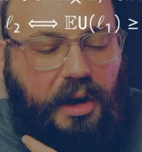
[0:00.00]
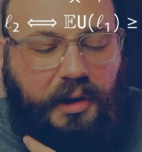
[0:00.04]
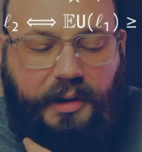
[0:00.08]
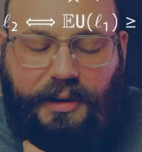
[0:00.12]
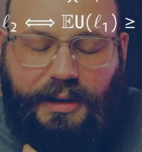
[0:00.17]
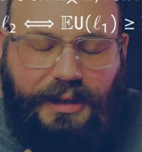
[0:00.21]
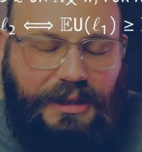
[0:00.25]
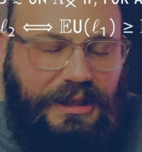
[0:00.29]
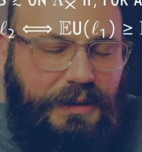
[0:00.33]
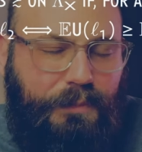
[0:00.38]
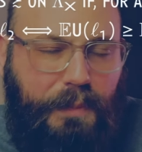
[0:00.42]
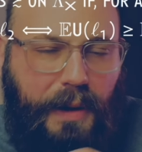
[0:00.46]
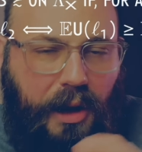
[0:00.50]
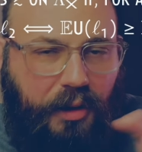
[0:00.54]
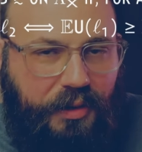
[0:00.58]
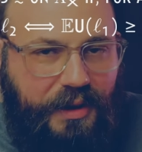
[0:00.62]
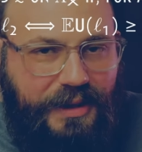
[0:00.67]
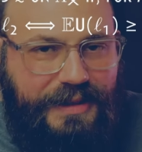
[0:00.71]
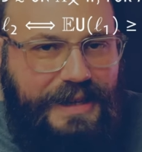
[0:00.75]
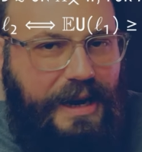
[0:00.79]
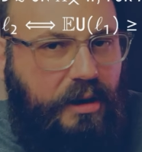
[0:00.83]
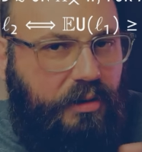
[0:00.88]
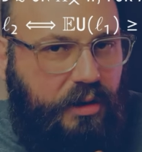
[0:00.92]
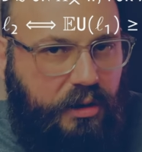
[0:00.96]
not going to spell
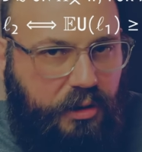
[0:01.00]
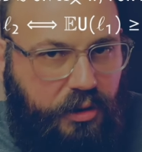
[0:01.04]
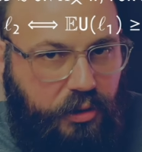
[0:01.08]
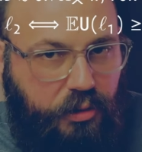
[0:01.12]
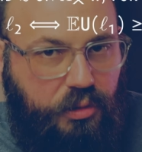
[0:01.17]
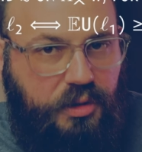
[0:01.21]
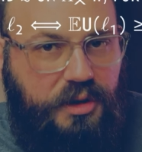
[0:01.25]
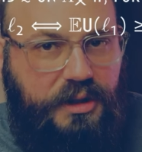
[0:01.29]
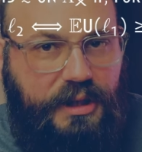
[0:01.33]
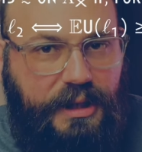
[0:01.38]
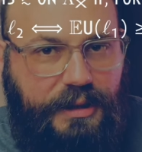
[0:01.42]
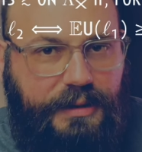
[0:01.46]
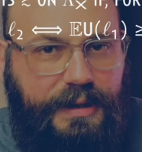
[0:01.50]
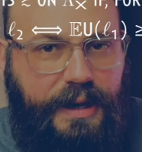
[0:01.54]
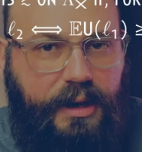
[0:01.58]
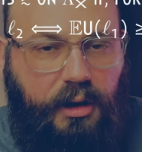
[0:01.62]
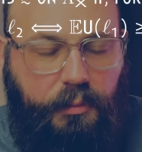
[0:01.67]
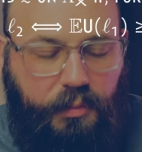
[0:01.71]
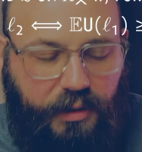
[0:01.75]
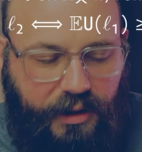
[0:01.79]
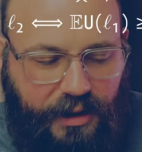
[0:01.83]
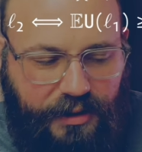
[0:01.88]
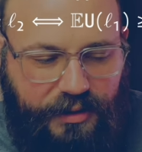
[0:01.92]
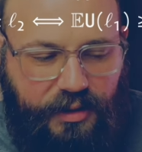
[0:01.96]
these out in huge
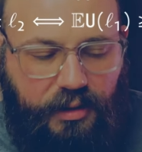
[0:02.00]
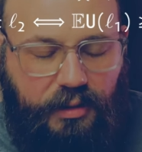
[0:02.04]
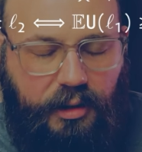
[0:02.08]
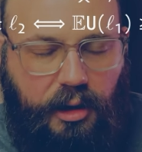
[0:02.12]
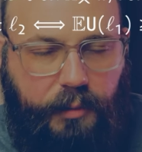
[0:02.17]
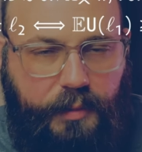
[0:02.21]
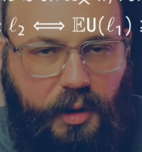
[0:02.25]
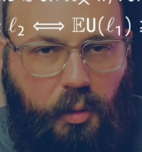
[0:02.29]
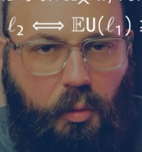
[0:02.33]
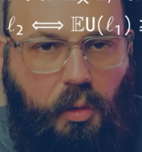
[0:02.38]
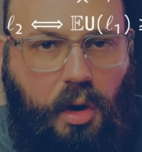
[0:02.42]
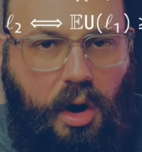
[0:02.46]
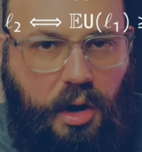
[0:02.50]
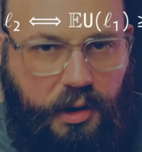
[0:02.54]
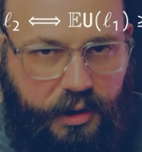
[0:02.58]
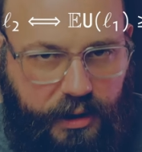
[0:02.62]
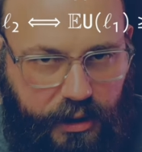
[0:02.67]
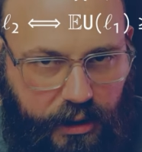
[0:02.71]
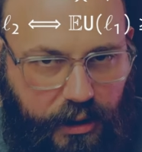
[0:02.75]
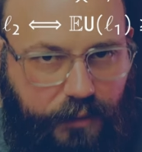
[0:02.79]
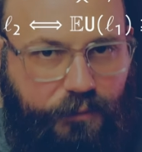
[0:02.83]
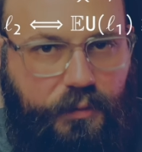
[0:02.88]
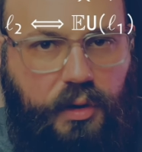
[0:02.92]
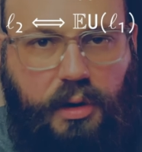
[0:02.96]
detail because they're a little bit
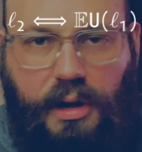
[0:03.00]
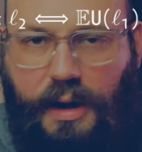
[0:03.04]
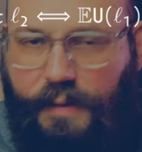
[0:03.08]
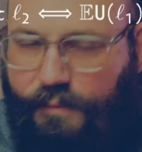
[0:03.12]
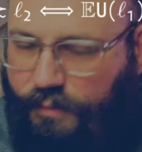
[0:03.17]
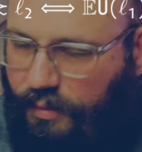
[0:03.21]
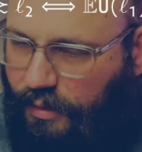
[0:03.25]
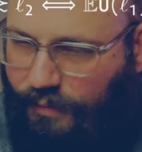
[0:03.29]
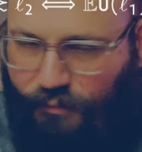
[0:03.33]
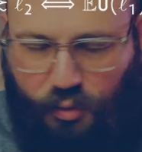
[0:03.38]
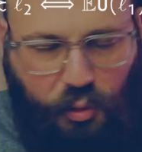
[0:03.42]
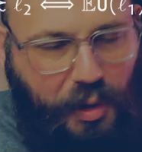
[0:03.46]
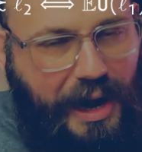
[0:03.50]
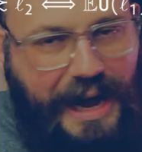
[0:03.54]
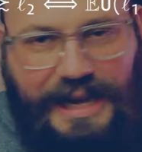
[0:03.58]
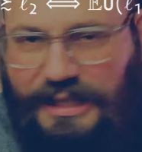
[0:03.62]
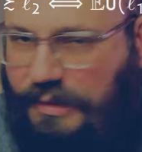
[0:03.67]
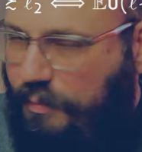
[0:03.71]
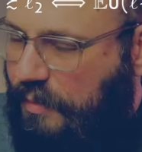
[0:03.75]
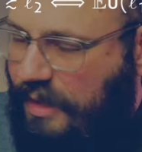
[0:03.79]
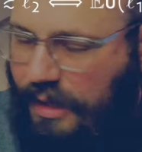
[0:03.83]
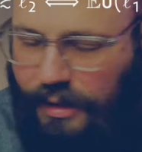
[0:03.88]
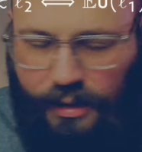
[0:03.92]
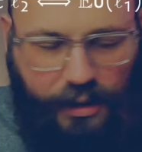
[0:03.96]
wonky. If you if you
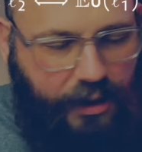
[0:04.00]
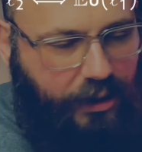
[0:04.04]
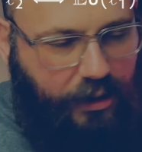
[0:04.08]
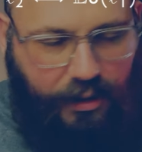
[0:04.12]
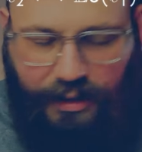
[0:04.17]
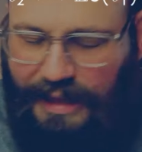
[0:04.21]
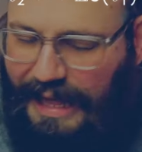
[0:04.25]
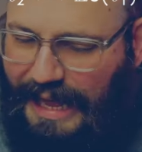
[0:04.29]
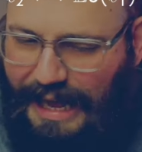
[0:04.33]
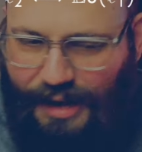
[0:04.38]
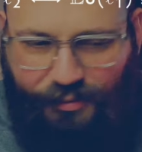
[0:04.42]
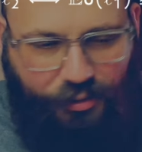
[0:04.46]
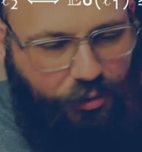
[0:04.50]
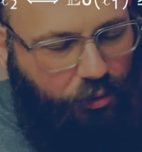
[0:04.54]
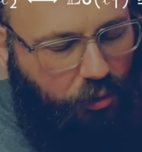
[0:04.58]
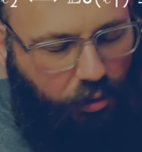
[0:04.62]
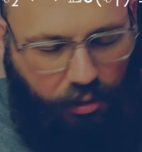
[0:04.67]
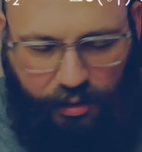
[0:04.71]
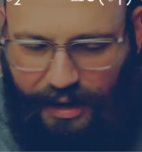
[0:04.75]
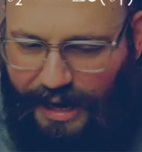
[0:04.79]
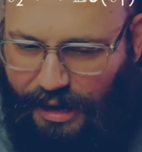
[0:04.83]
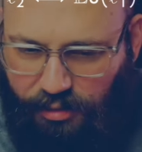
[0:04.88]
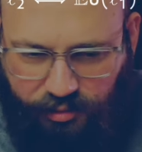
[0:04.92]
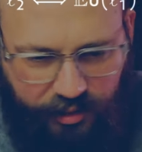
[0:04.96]
ask me in class
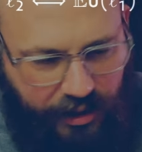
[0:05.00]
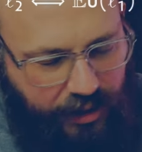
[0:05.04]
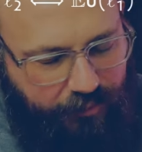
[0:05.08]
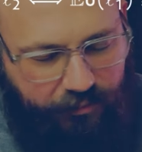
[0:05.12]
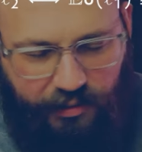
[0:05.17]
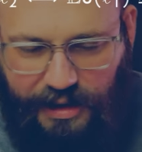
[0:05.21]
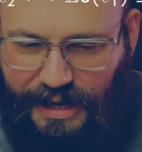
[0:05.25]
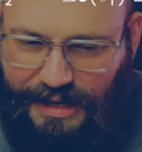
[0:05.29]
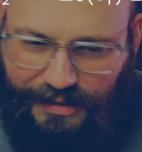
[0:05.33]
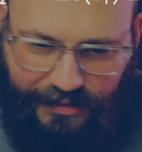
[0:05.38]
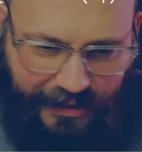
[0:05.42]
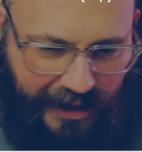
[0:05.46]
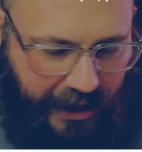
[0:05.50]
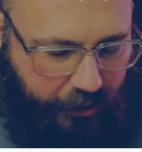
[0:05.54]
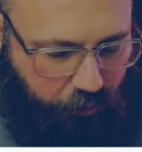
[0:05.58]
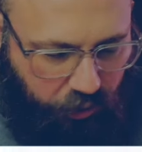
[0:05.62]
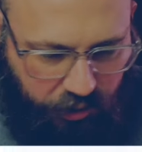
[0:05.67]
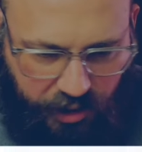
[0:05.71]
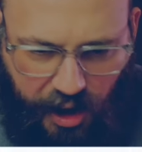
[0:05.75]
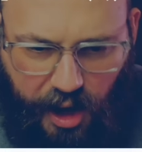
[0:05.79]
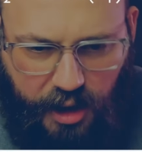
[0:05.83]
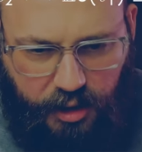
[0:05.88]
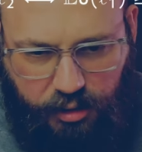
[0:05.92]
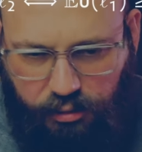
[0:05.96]
or outside of class, I
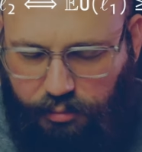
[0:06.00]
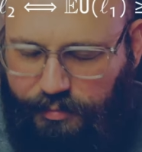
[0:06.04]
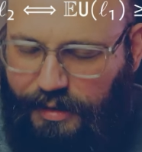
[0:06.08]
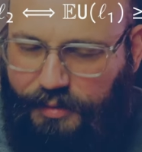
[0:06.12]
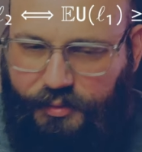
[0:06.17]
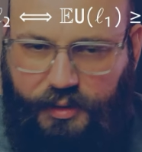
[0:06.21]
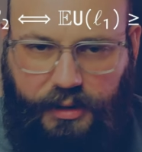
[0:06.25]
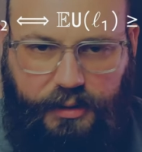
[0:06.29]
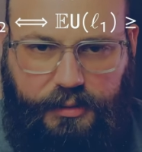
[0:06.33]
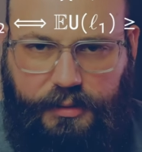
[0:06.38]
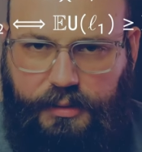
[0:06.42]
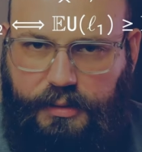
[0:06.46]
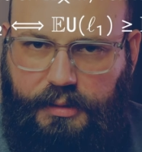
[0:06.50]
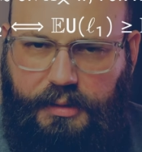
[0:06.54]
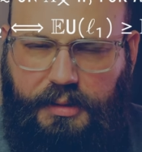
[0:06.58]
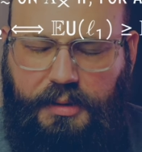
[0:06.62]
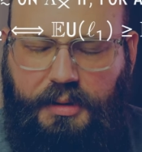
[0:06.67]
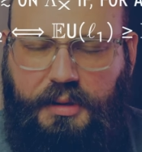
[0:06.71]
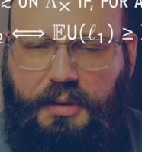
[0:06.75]
will talk to you about this.